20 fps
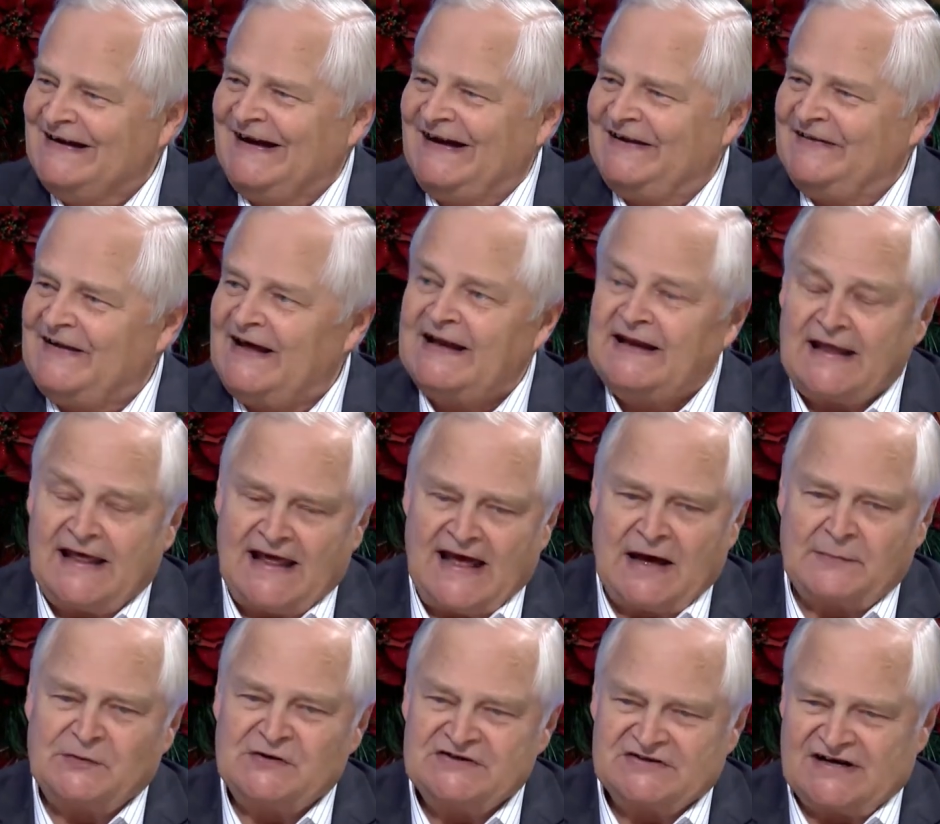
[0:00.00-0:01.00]
And that
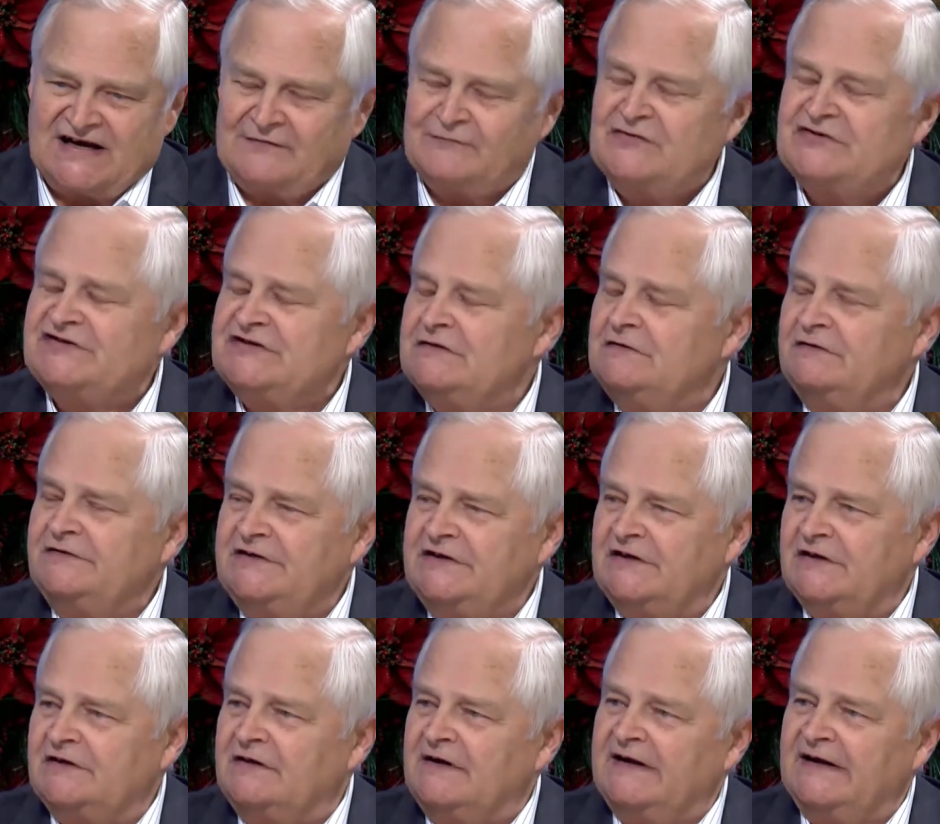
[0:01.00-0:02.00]
happens every single
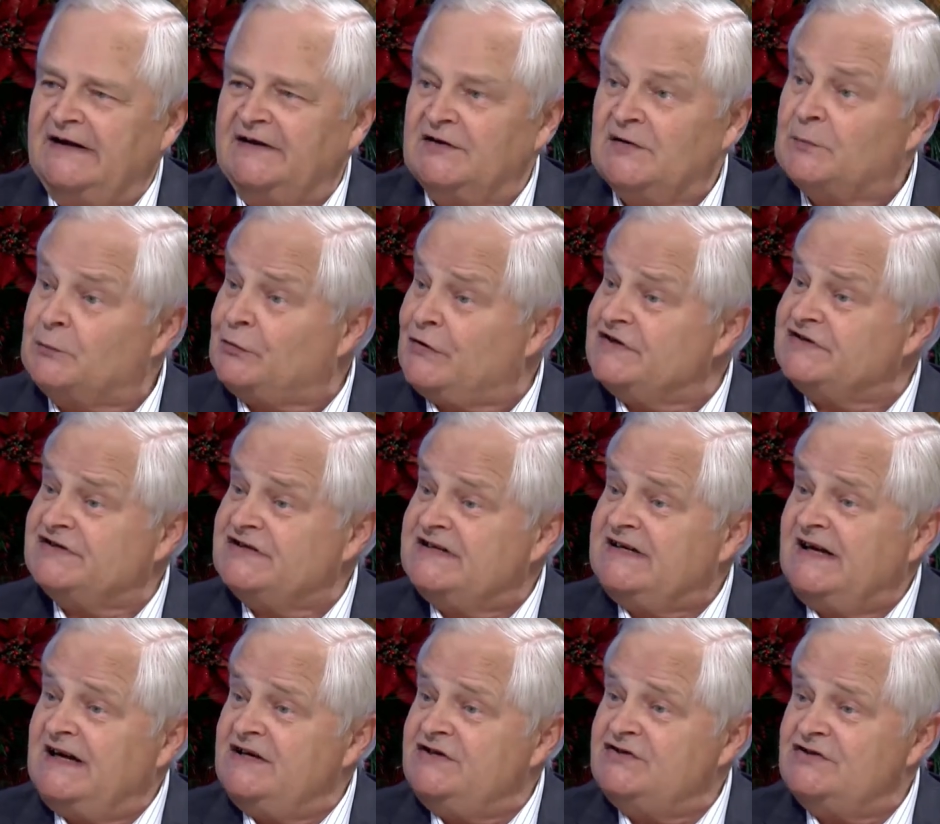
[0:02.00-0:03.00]
year, and the
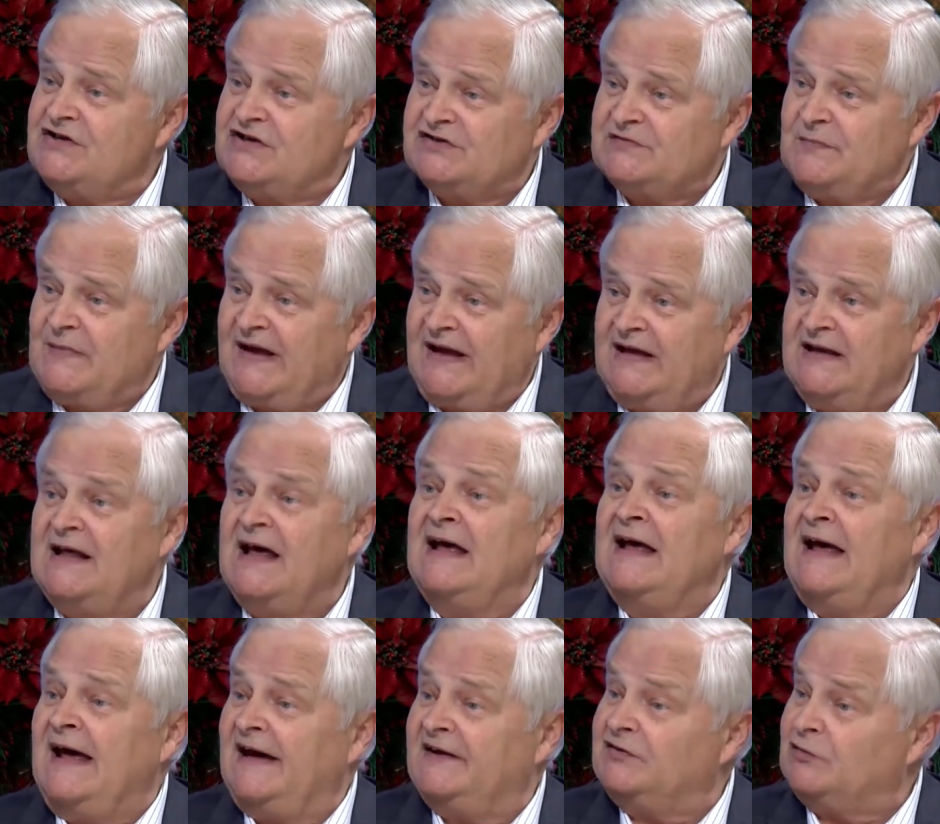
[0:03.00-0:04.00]
presentation is made
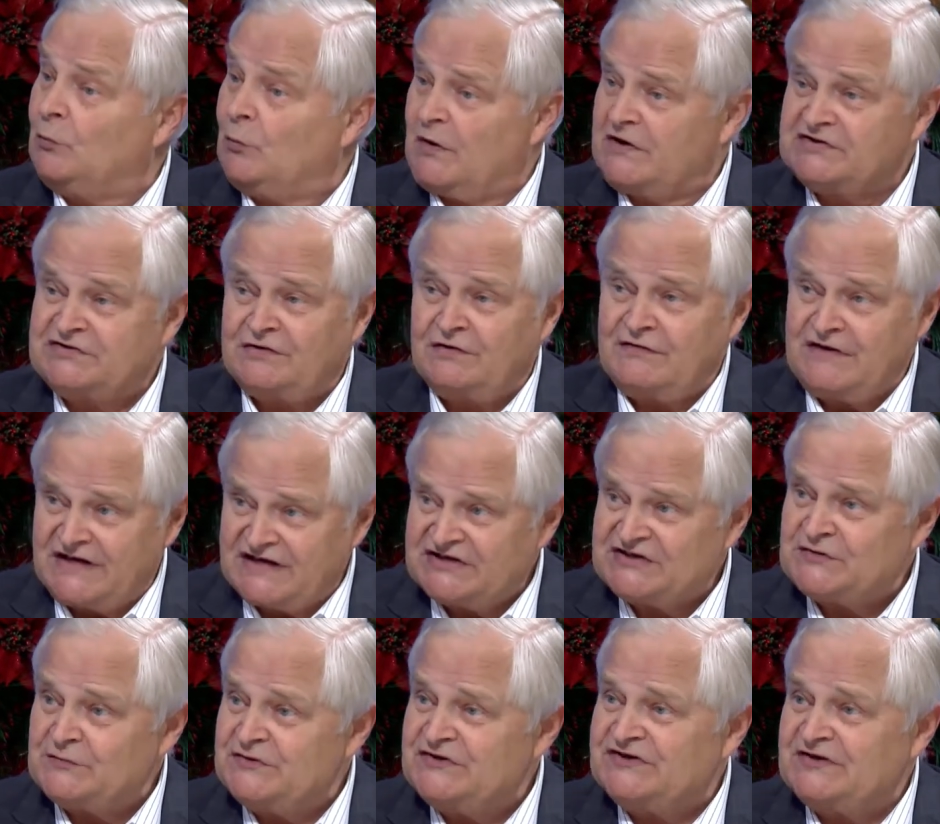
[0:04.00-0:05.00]
at the Western
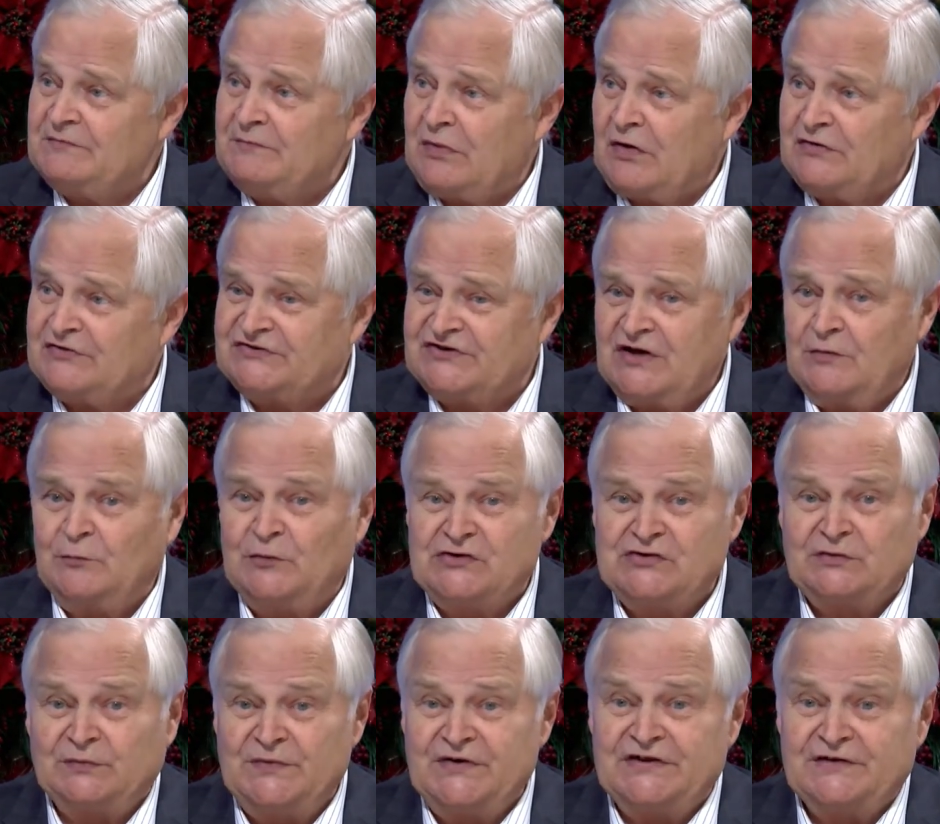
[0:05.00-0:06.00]
History Symposium,
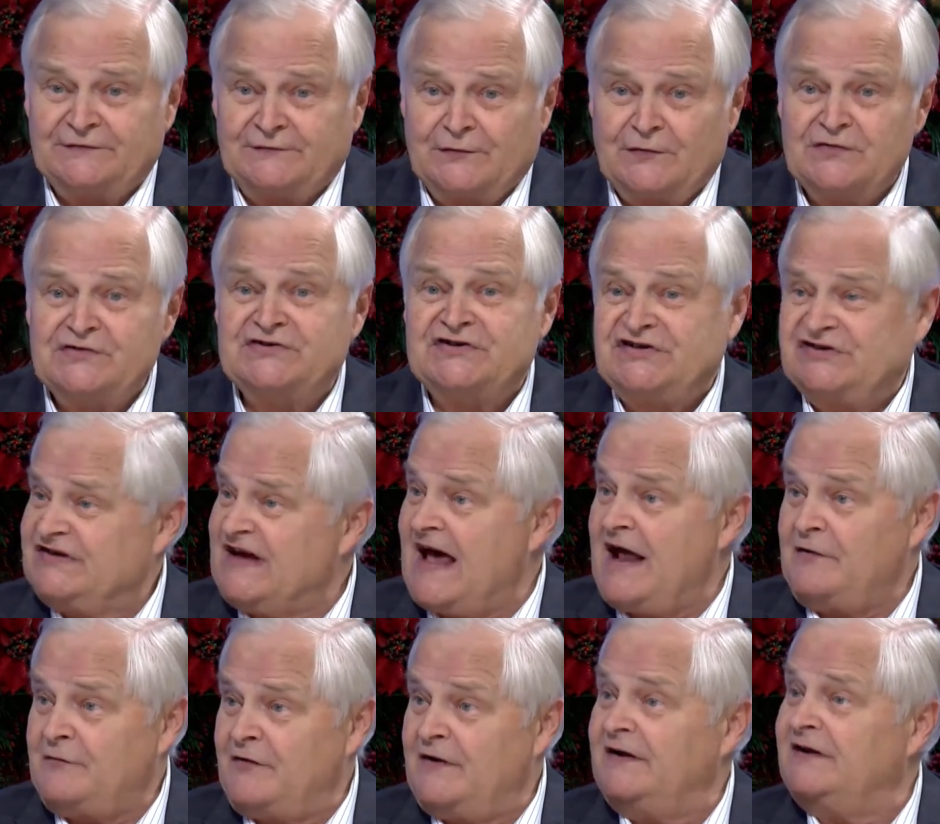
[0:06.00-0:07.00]
which will be the first
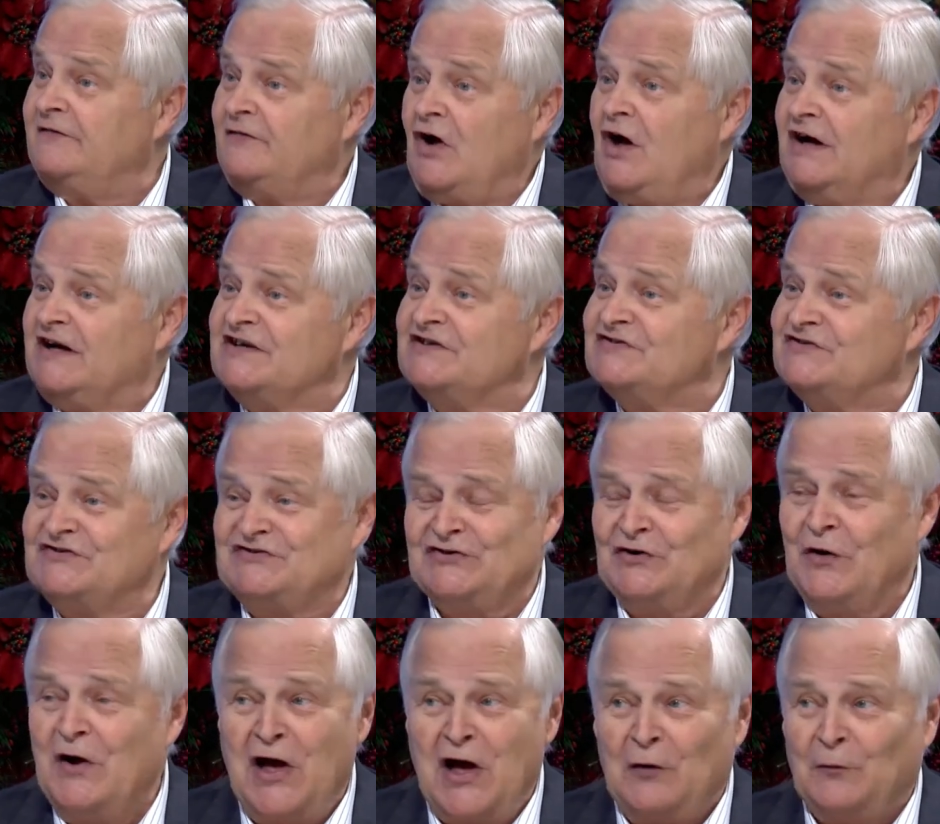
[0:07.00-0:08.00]
Saturday of August.
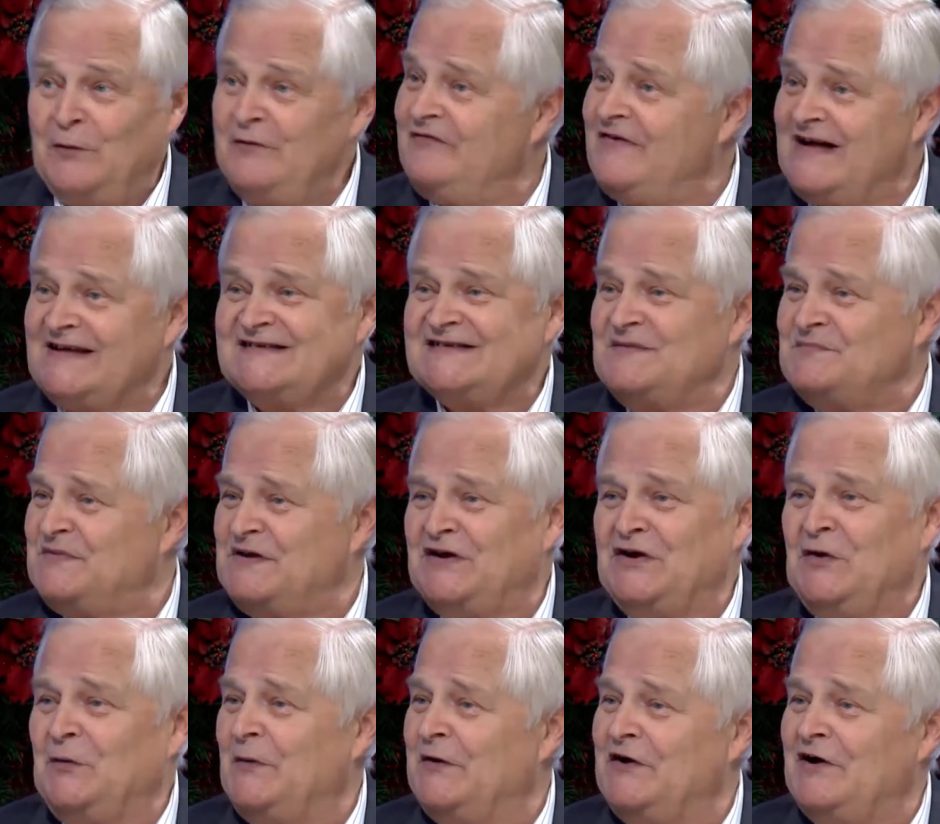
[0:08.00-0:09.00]
So we've got something
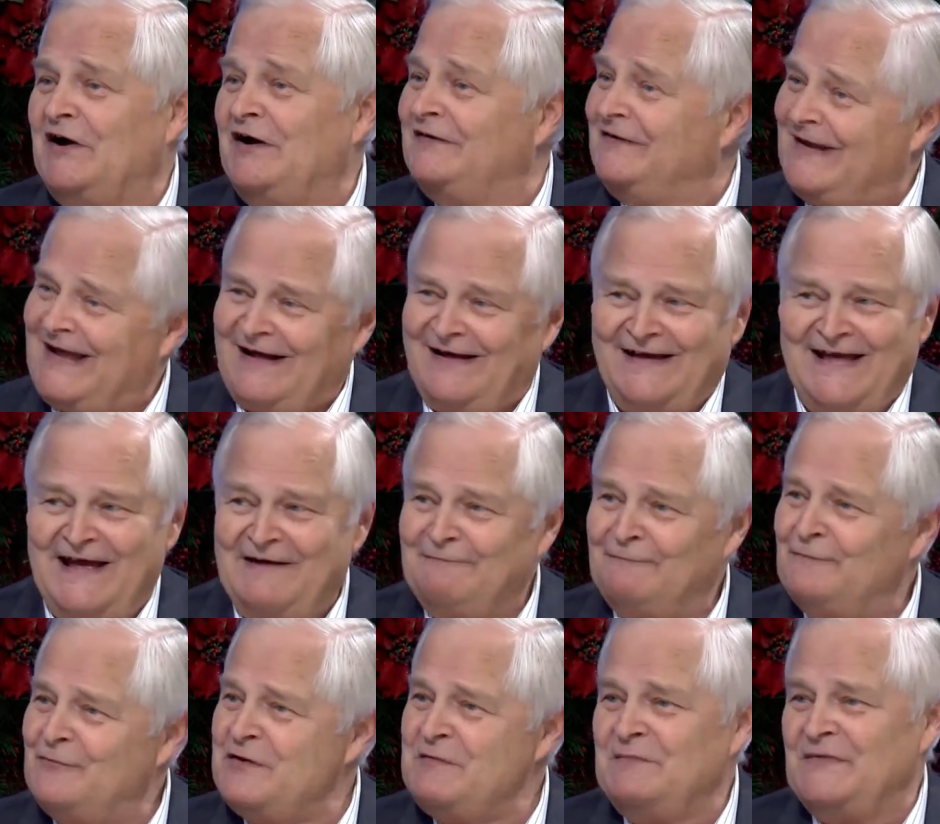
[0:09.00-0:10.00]
going on
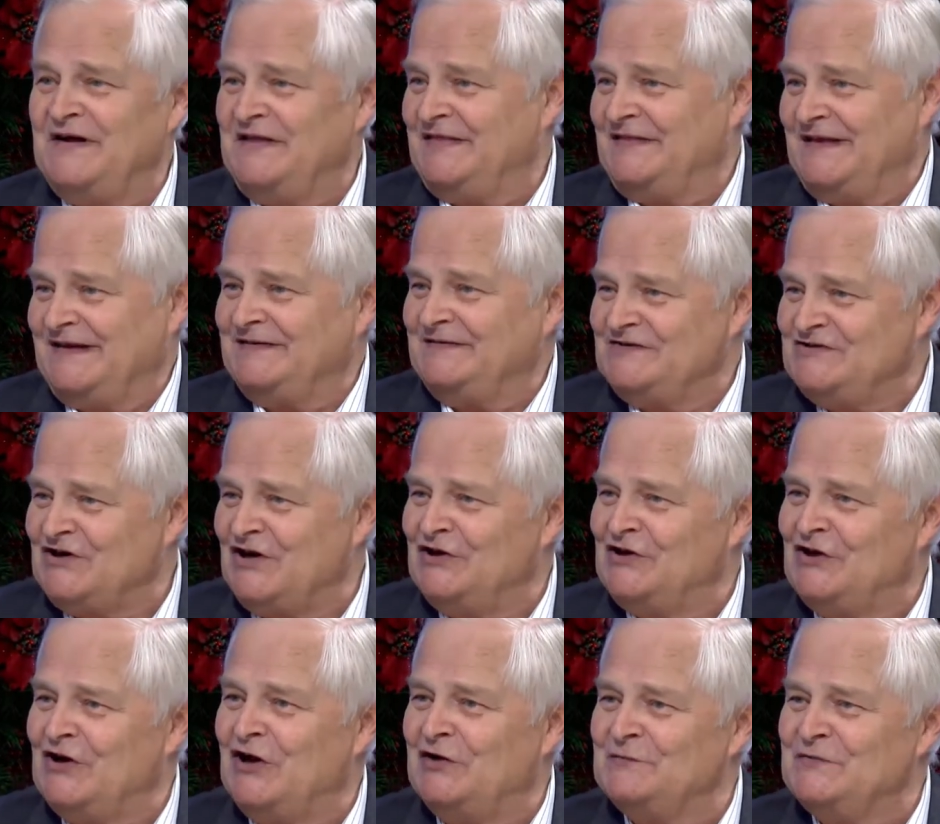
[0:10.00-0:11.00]
every month. I tell you,
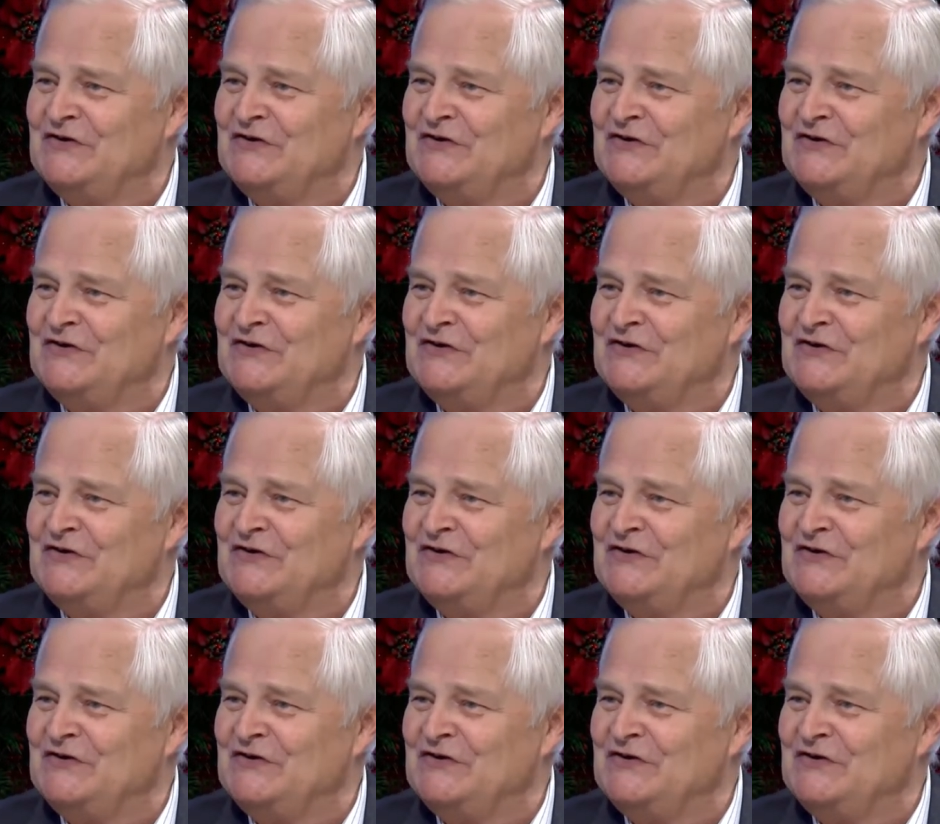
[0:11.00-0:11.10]
don't you